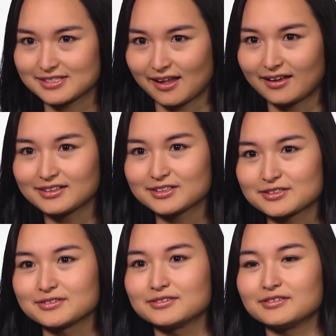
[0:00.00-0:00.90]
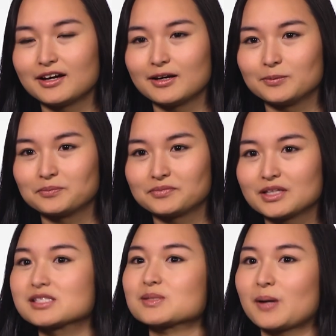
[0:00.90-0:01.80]
that to um,
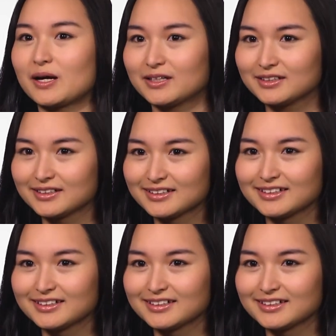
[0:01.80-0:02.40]
inspire,